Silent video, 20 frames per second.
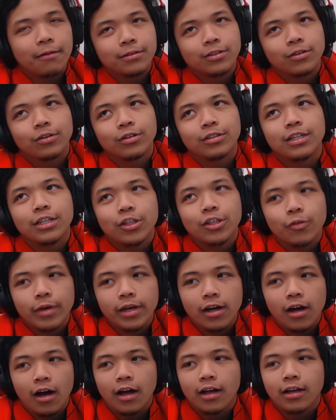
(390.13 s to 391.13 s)
So
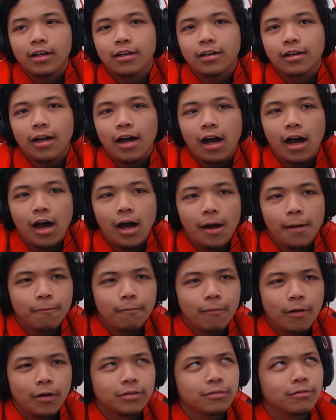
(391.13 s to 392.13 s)
continuing on,
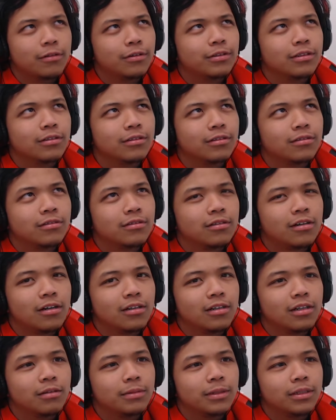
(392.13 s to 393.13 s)
um, what was I
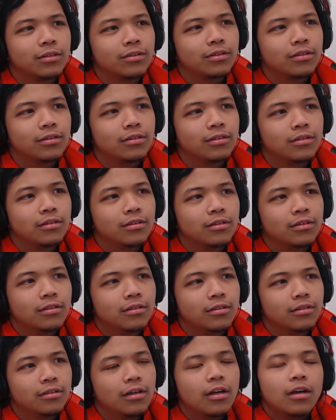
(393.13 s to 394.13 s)
talking about?
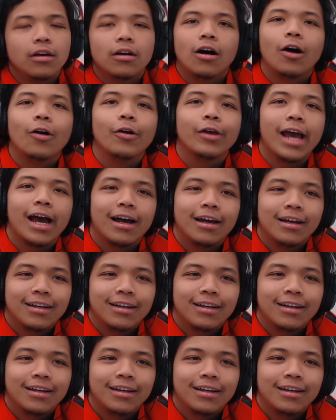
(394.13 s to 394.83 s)
Oh yeah.